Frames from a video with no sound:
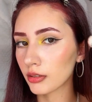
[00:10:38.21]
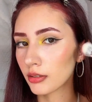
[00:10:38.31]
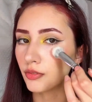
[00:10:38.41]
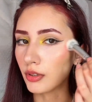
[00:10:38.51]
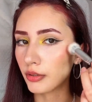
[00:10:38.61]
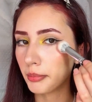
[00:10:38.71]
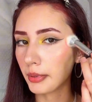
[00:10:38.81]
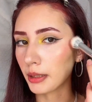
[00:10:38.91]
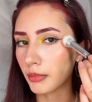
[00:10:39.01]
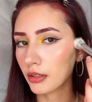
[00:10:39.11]
It's very
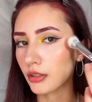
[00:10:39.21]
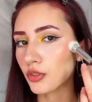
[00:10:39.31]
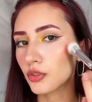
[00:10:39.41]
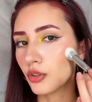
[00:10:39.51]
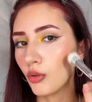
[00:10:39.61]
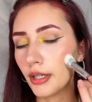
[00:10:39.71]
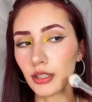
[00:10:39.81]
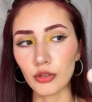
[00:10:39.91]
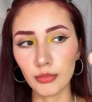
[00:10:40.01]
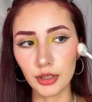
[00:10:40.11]
pigmented, so I
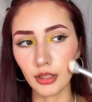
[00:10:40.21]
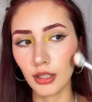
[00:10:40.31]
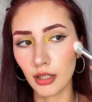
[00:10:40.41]
need to be